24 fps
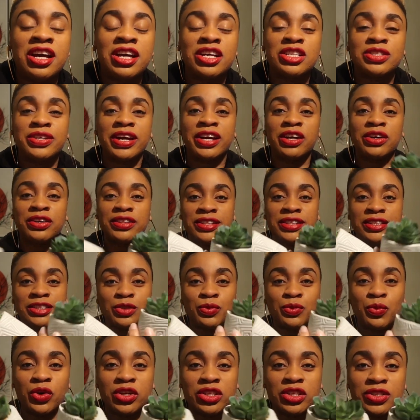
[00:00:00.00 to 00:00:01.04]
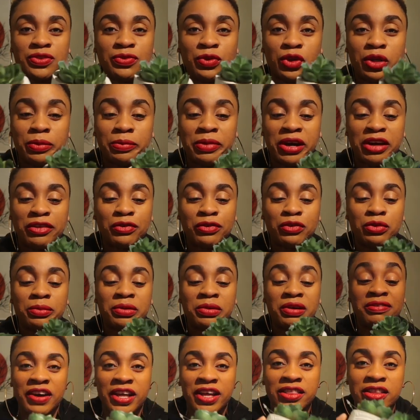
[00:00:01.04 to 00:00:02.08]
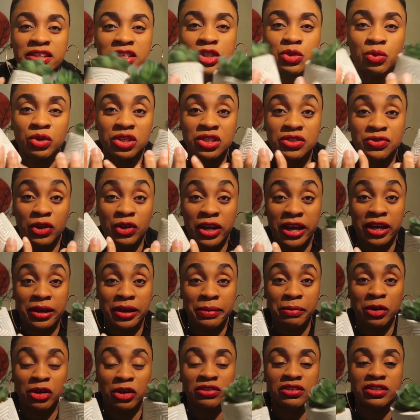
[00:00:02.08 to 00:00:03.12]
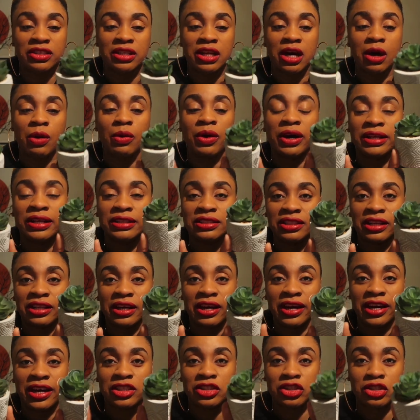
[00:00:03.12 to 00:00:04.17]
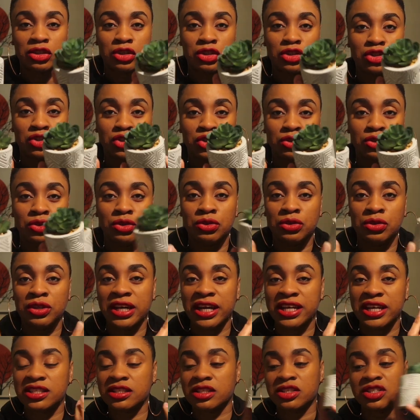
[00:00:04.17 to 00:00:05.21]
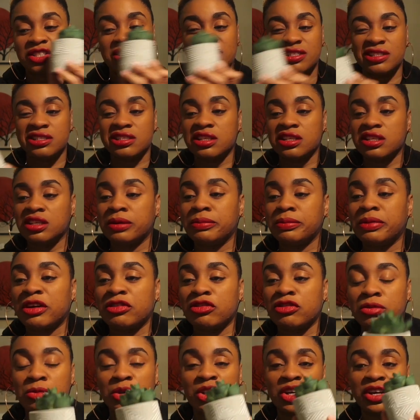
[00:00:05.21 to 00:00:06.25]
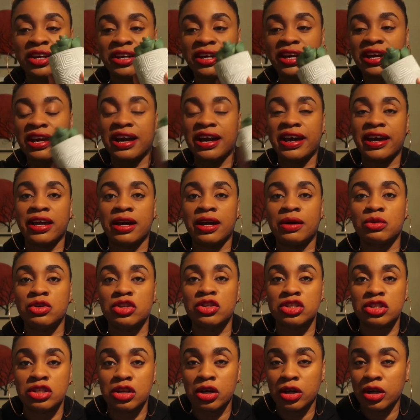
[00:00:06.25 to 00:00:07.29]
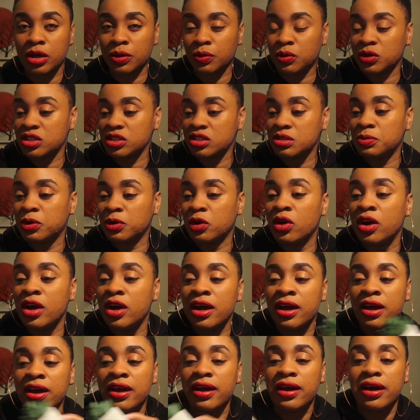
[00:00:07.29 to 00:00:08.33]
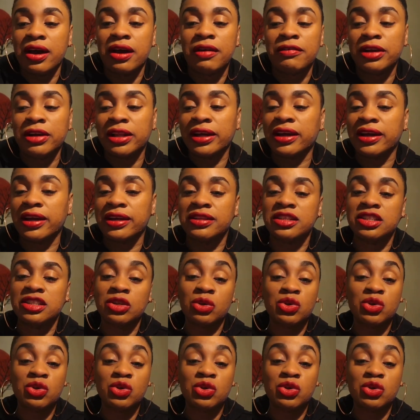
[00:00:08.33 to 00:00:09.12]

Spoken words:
So I got these ones for the bathroom. I've had these ones for like a month now, and yeah, I just thought to show you guys. They're just sitting in the bathroom. You can get higher ones, longer ones, but I'd rather get this.